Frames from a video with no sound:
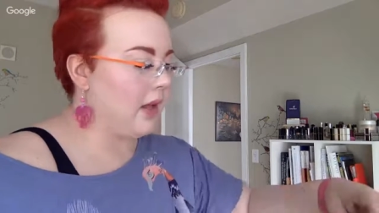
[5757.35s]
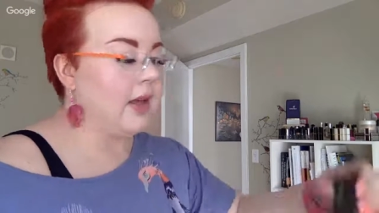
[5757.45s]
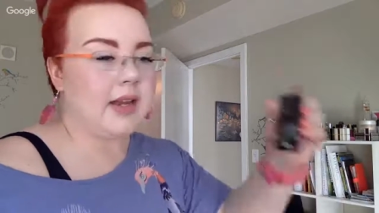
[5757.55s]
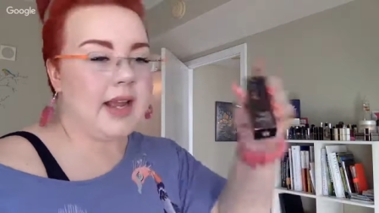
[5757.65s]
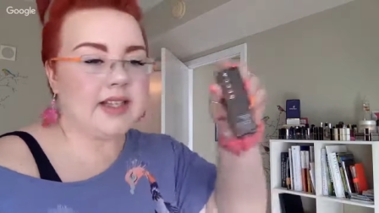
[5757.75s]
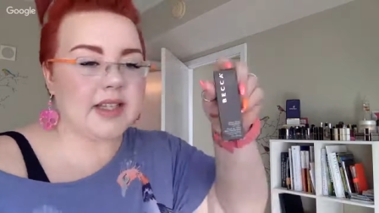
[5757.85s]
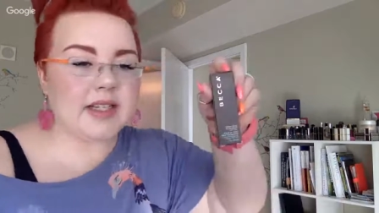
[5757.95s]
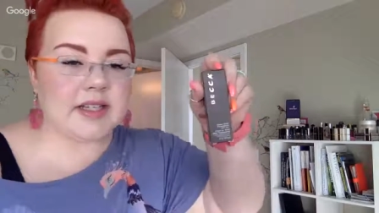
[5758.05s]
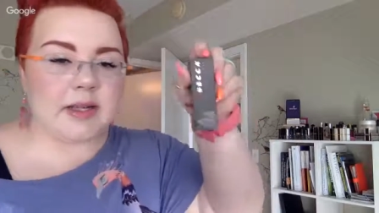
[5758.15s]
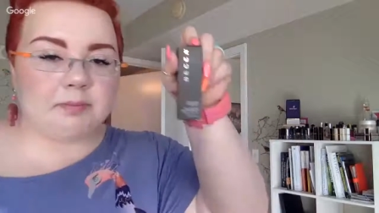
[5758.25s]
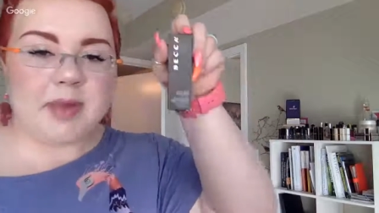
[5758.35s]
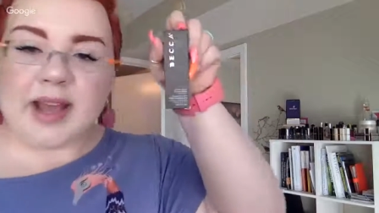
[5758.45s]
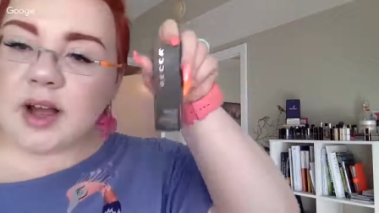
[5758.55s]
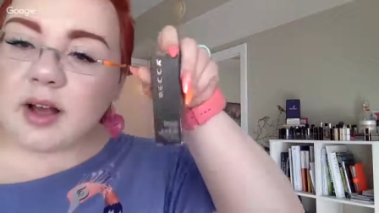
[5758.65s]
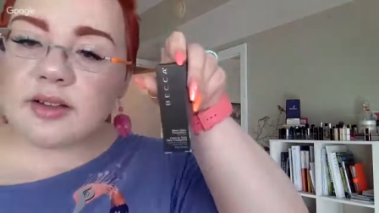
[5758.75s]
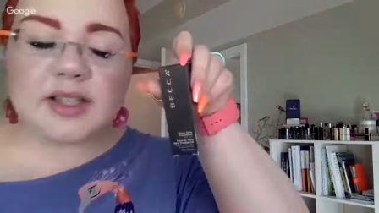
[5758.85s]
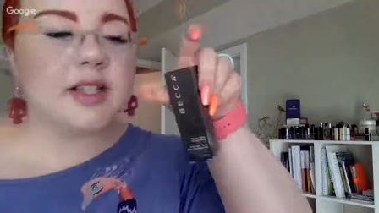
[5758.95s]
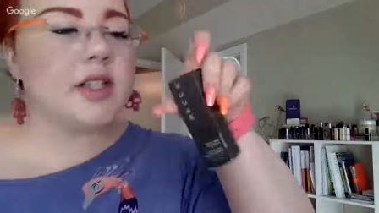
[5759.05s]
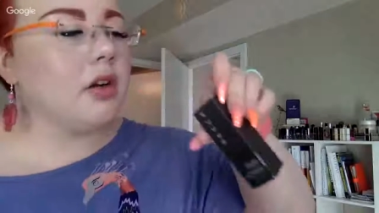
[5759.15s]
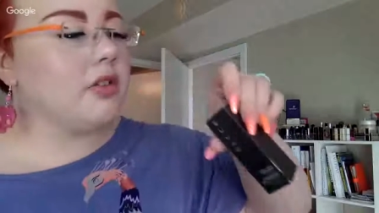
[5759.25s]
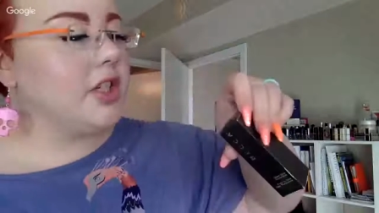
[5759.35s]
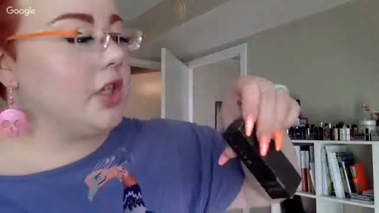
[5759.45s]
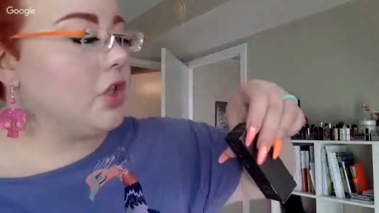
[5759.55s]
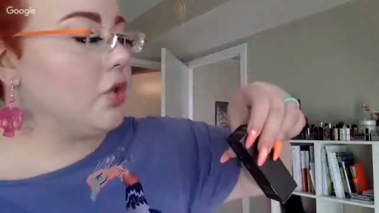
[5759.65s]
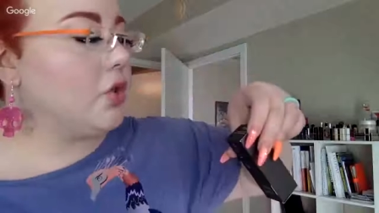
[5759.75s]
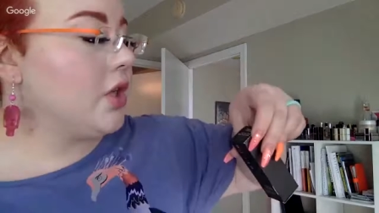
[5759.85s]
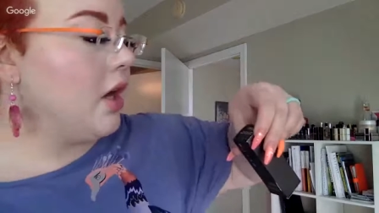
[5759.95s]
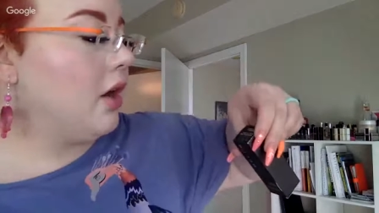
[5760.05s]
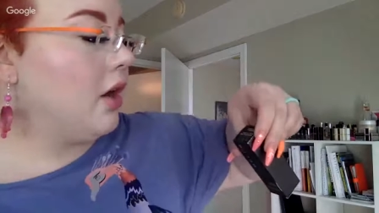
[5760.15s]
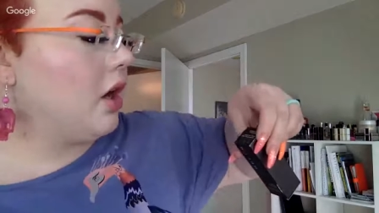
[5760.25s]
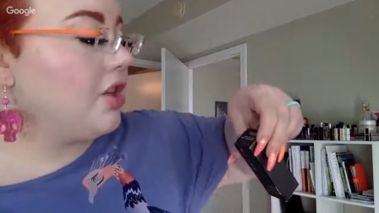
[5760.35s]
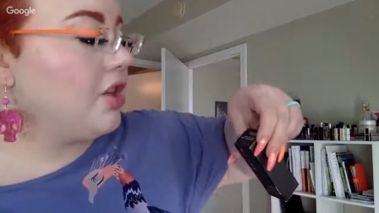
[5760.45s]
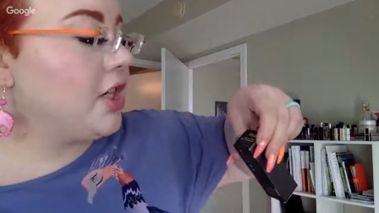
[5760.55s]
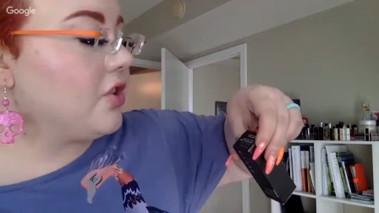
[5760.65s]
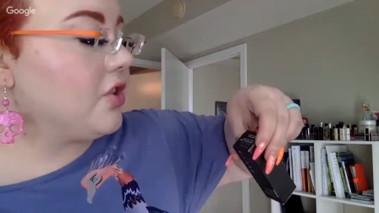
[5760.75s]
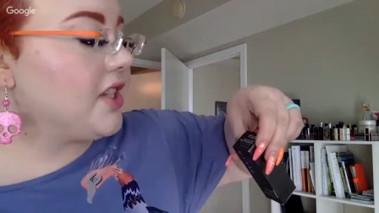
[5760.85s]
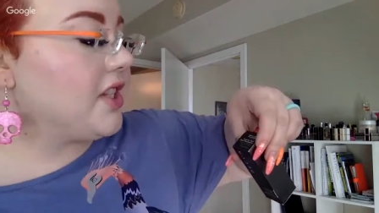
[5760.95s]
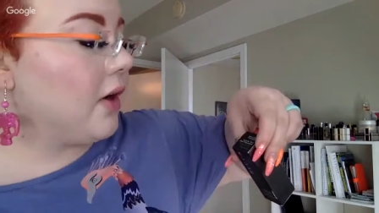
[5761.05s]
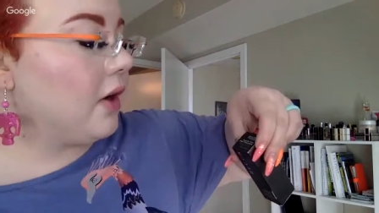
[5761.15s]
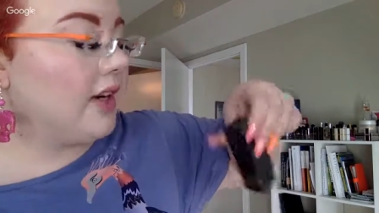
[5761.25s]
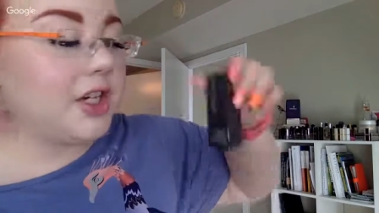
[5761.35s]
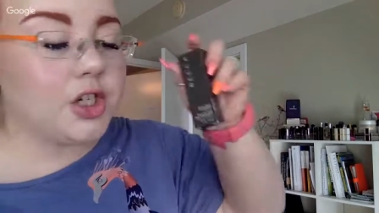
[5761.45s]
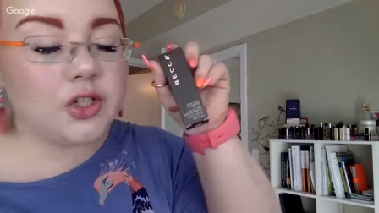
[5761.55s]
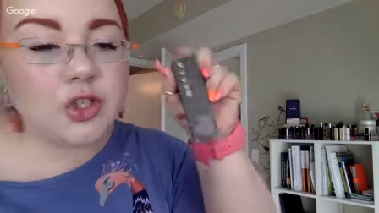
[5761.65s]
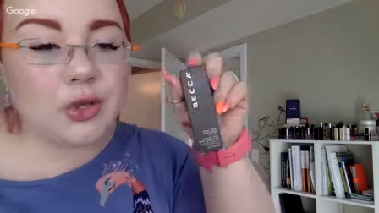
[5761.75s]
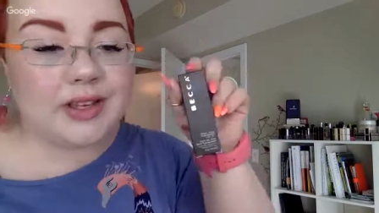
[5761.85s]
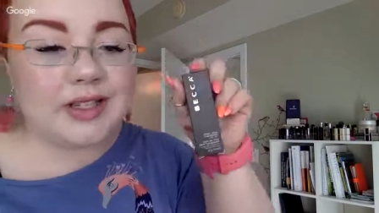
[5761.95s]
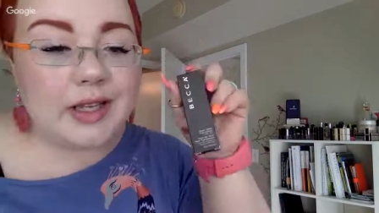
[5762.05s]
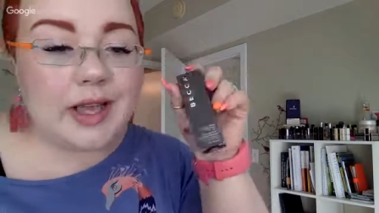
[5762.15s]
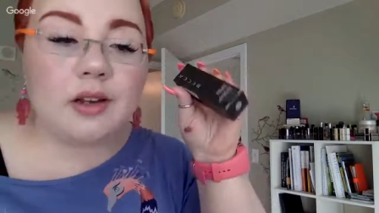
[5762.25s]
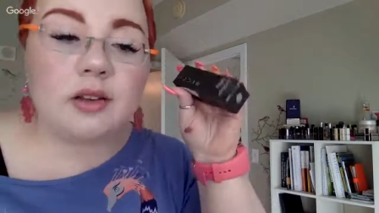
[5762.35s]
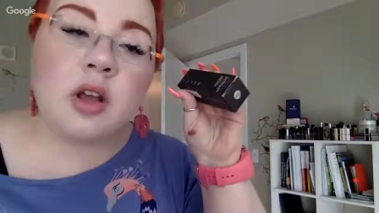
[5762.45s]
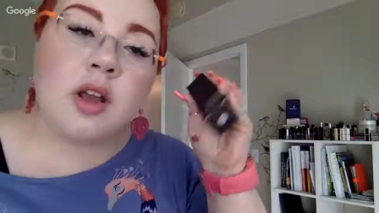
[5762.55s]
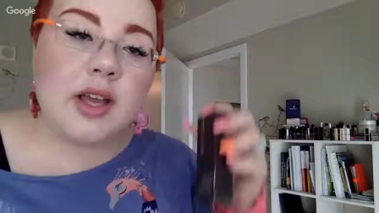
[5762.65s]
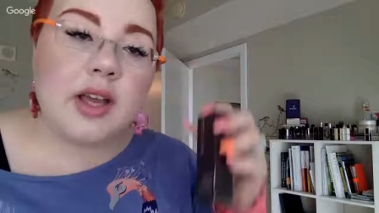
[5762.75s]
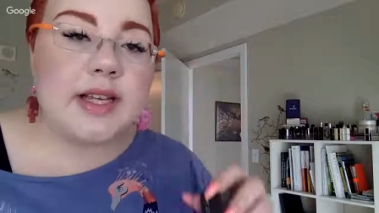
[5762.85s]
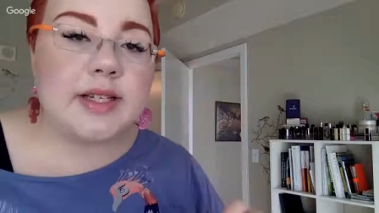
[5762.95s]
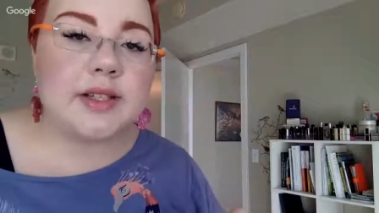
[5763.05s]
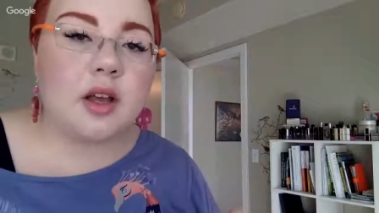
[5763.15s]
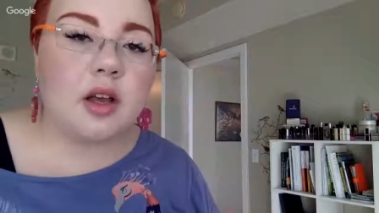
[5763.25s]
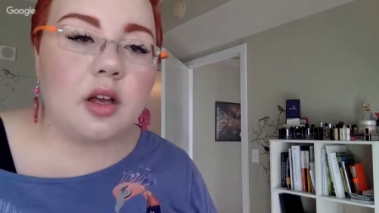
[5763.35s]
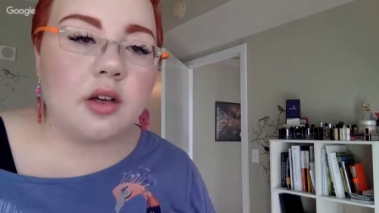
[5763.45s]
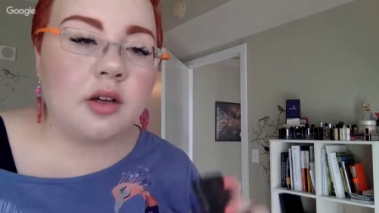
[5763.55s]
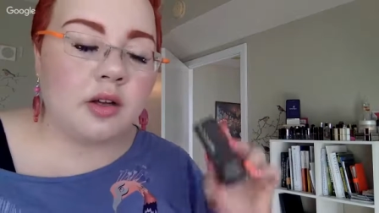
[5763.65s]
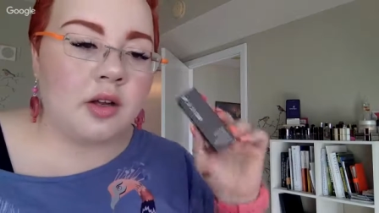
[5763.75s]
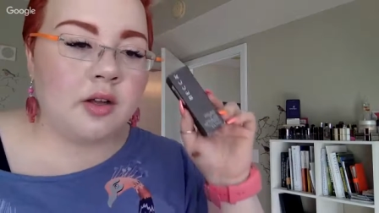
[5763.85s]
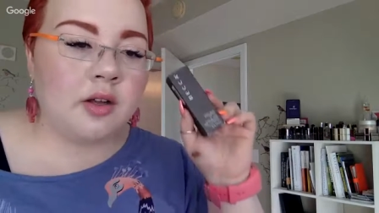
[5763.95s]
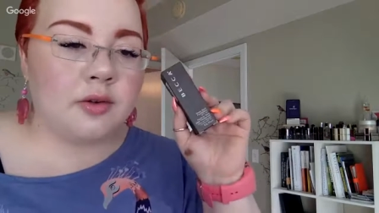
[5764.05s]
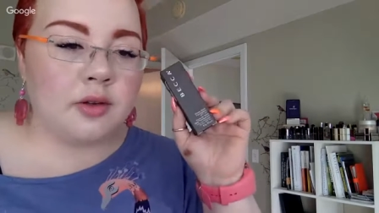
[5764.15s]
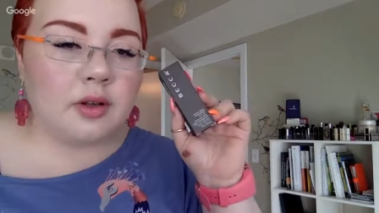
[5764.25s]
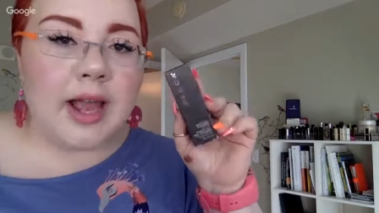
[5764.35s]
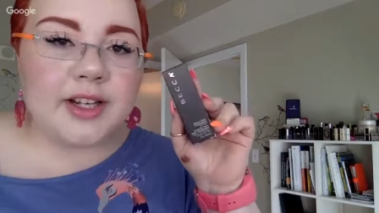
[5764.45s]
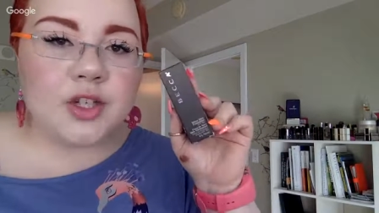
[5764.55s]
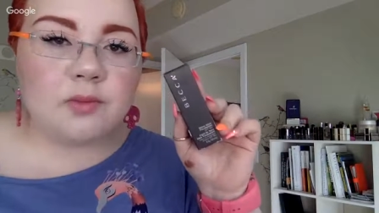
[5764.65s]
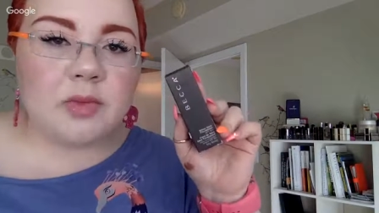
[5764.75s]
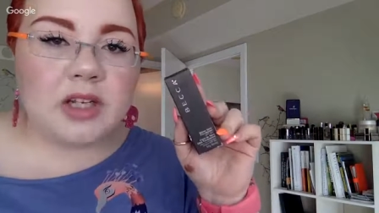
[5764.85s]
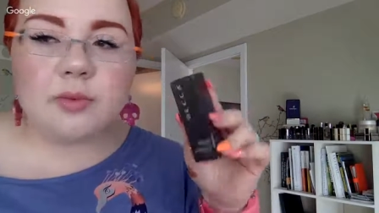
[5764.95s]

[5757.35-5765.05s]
Next is the Becca Discontinued Sheer Stick Foundation. So this again is light to medium